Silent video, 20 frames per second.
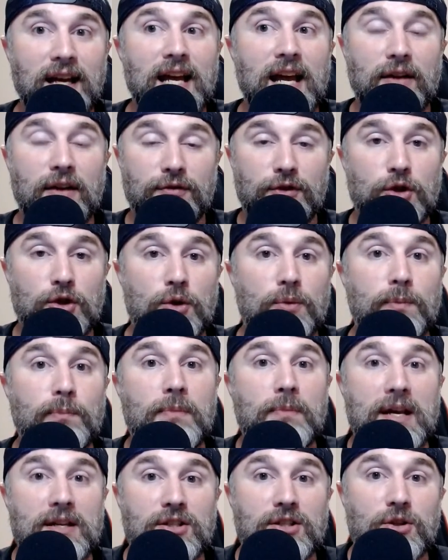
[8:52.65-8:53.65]
If you
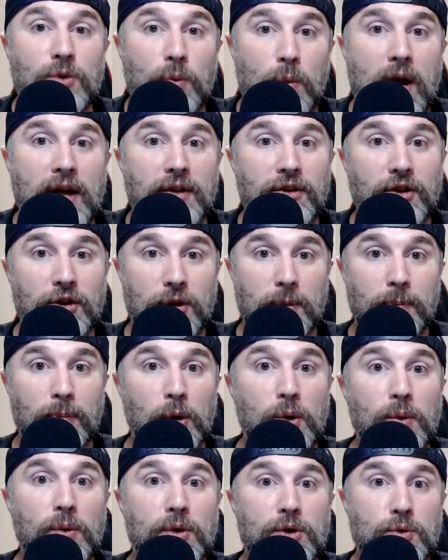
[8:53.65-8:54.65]
missed the way that the
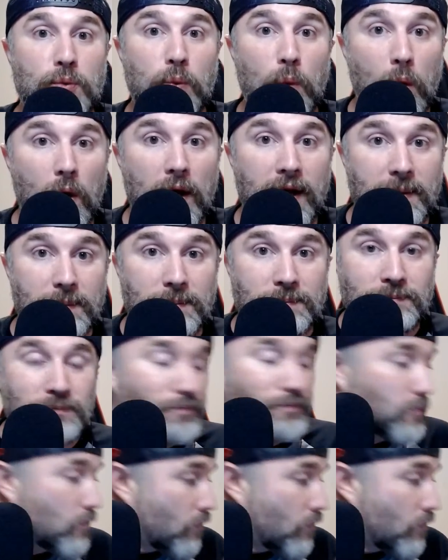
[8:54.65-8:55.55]
Brewers won,